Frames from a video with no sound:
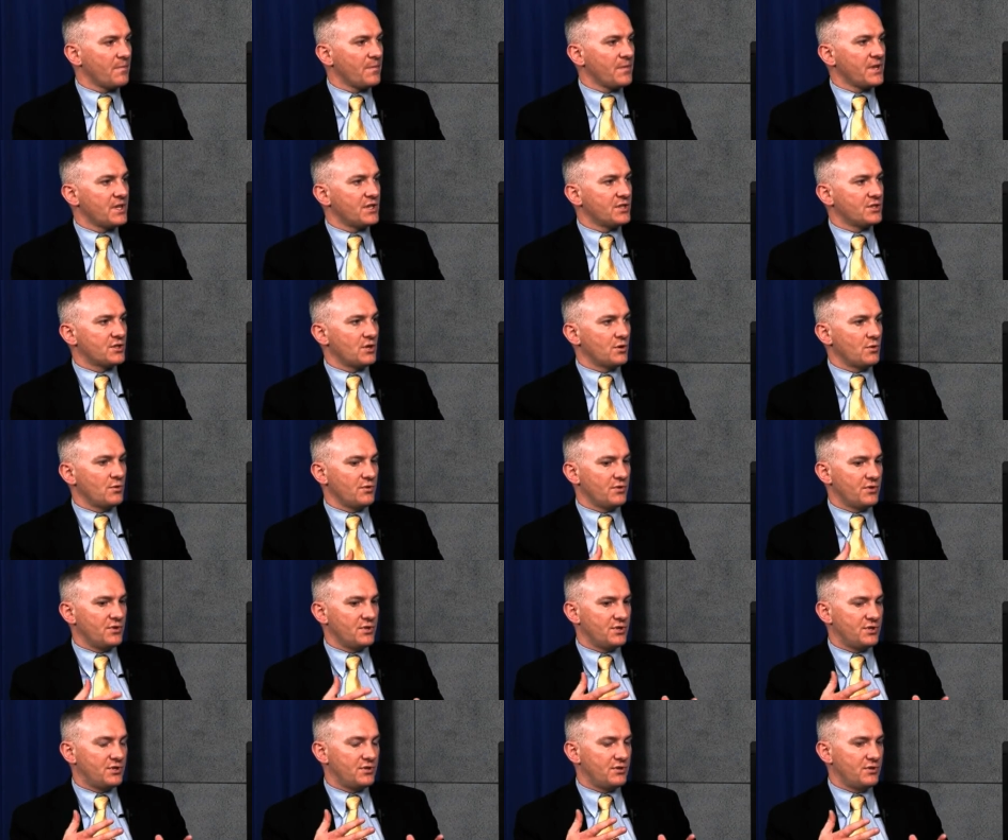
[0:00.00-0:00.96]
So
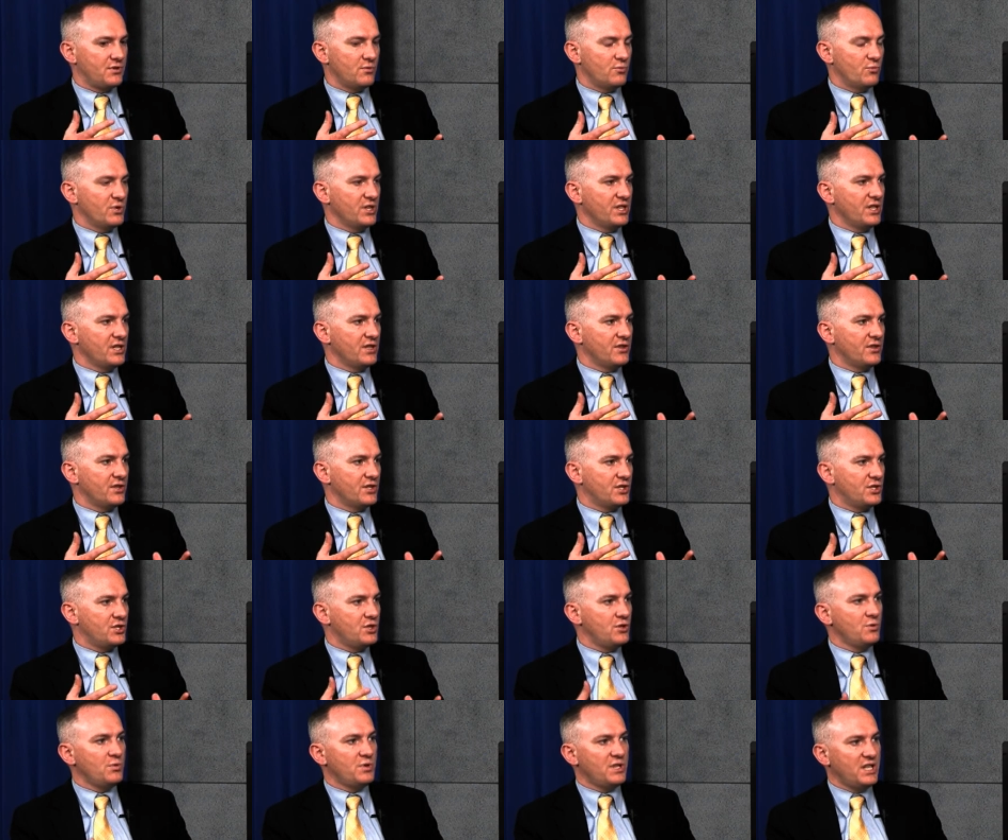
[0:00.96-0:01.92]
really the
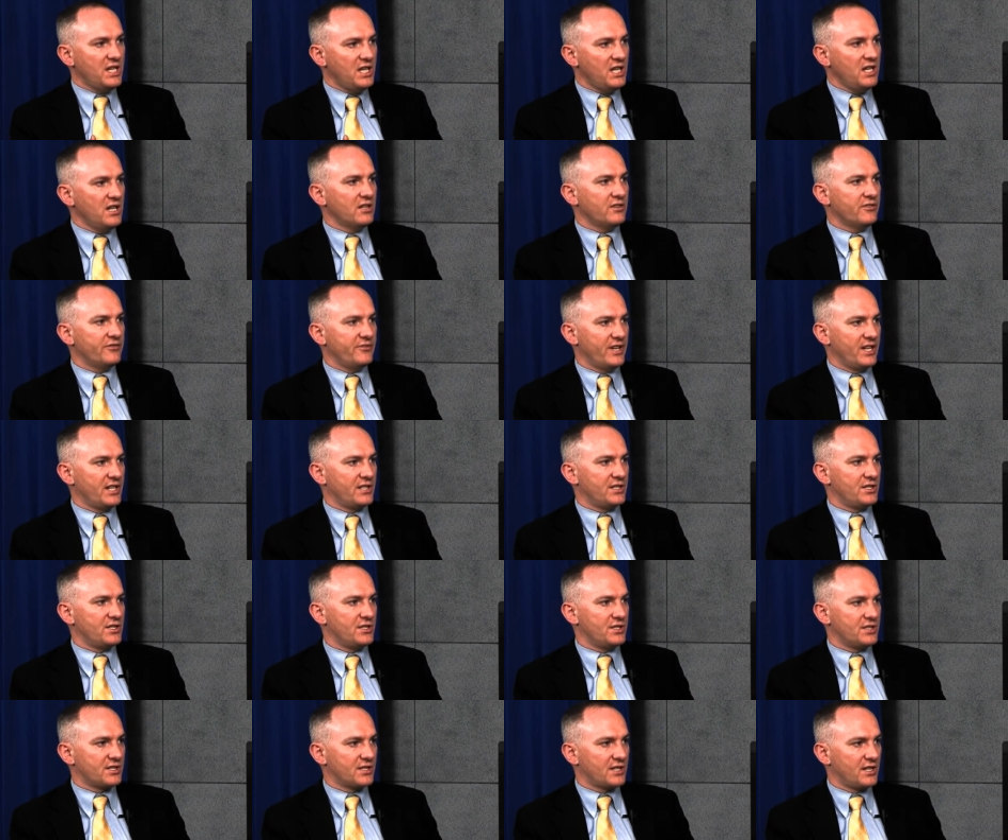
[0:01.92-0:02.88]
two key
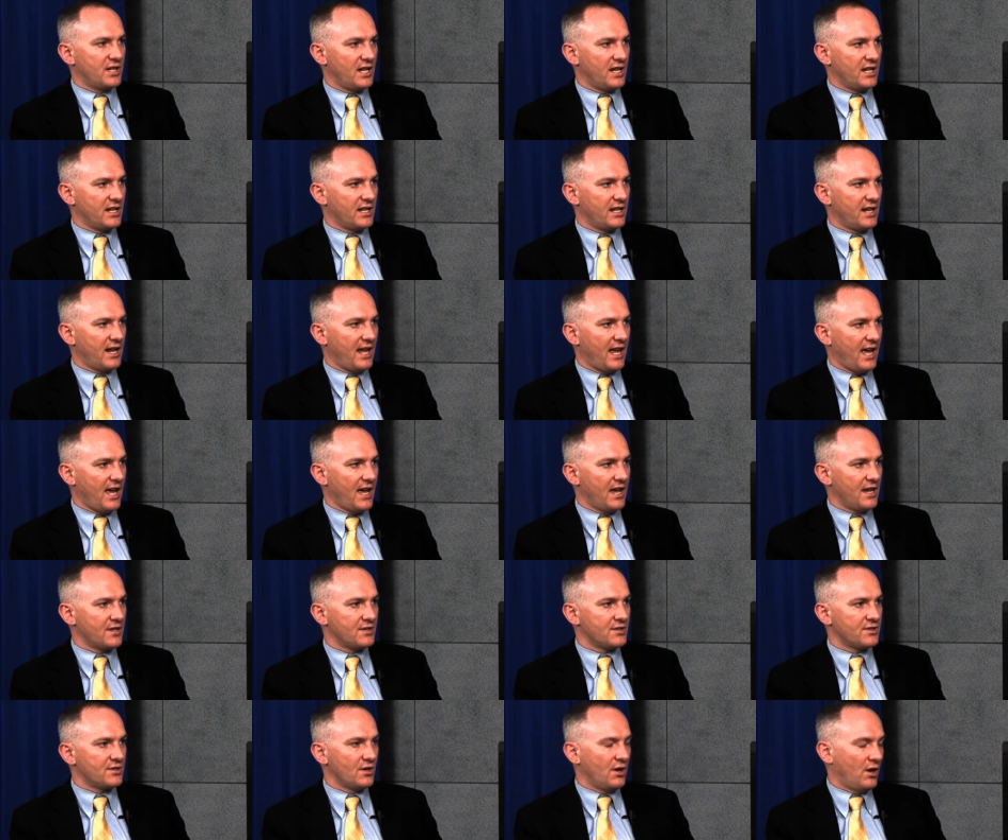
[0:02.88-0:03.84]
advantages Connecticut
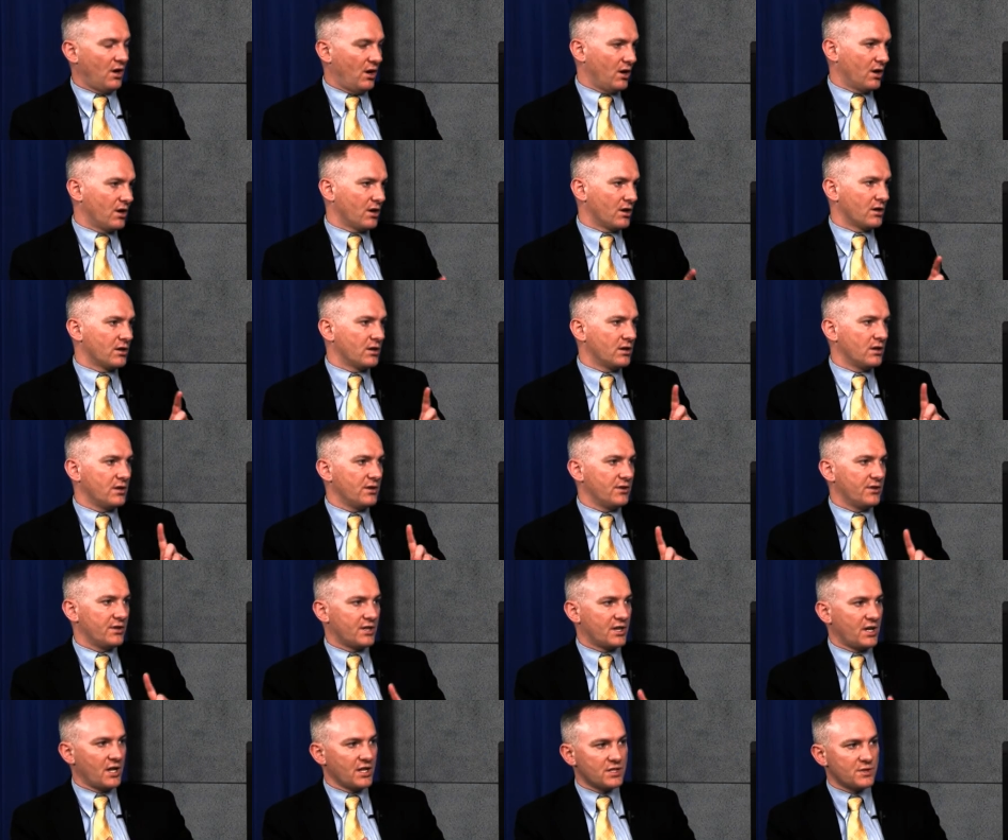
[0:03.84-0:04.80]
has are the
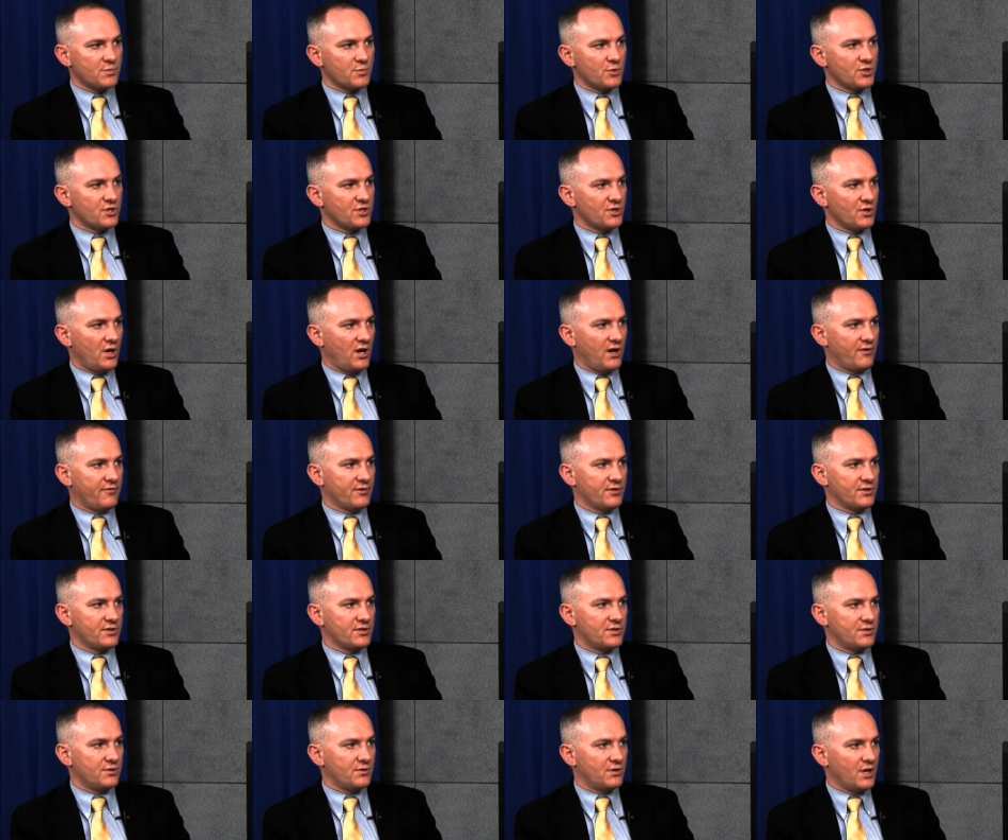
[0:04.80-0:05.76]
customers it offers
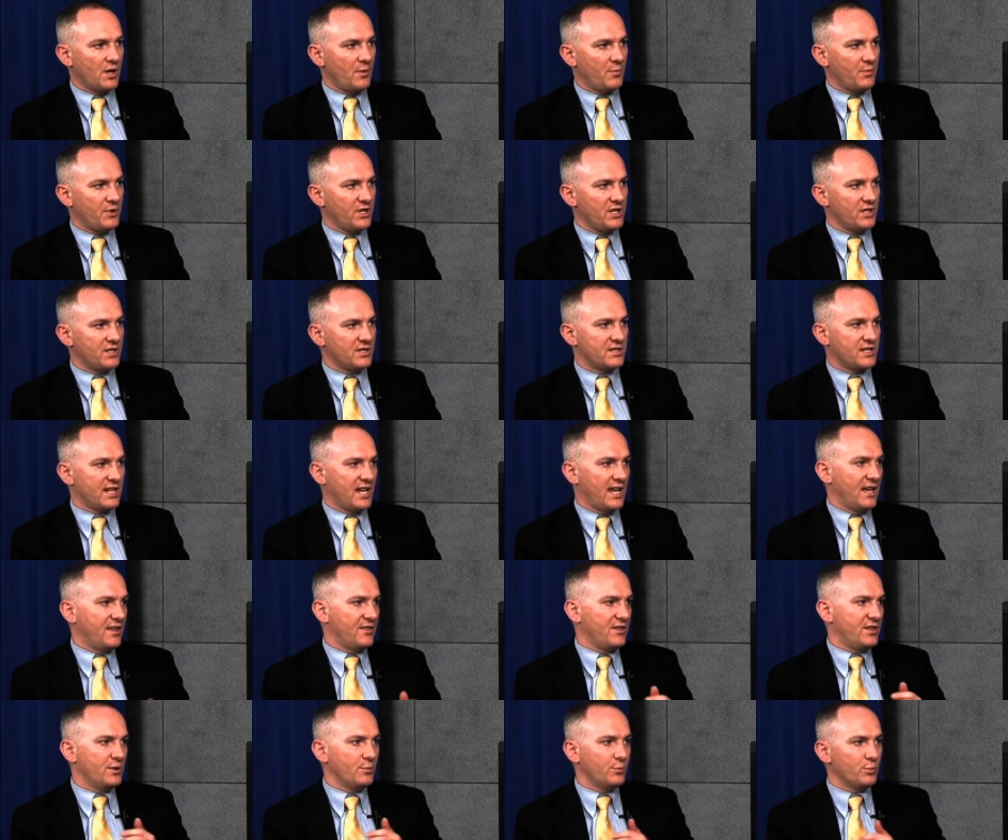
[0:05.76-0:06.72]
to companies
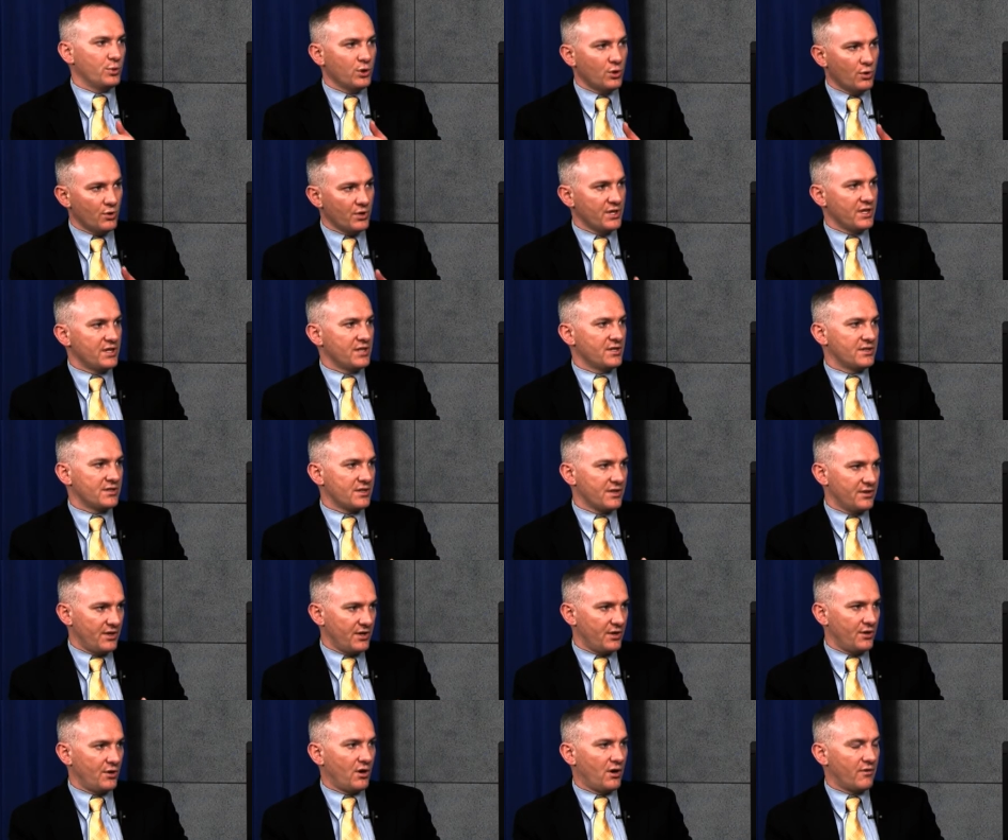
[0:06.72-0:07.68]
and the employees
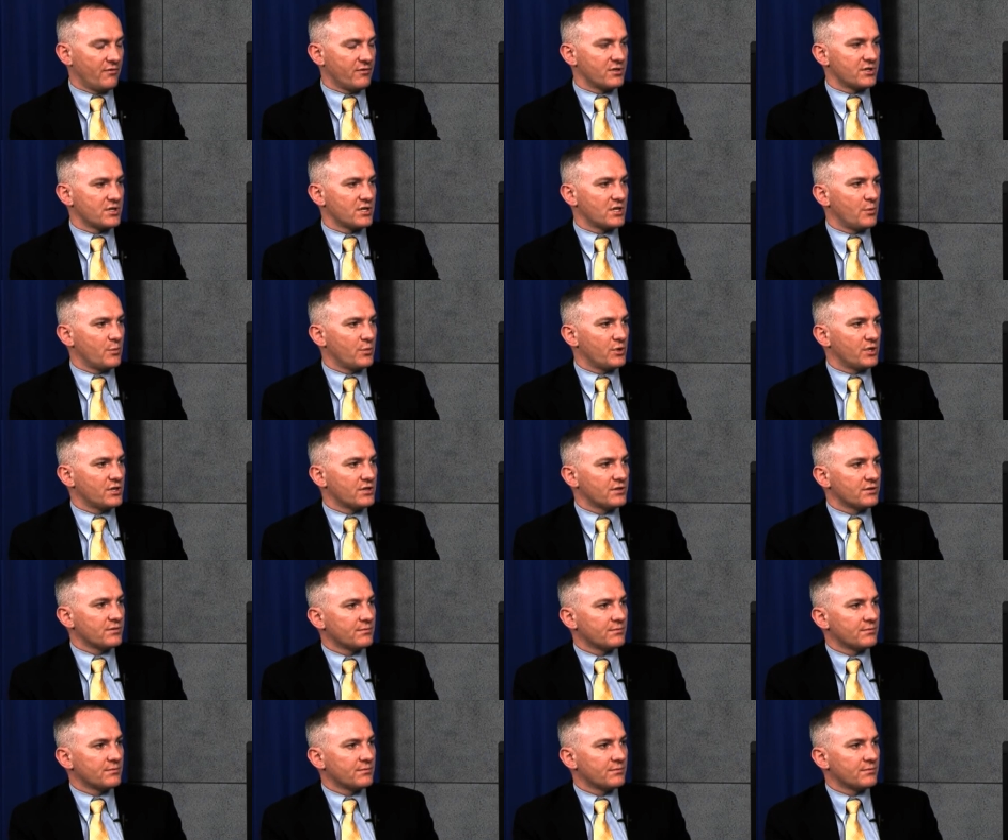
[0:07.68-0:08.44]
that it offers to companies.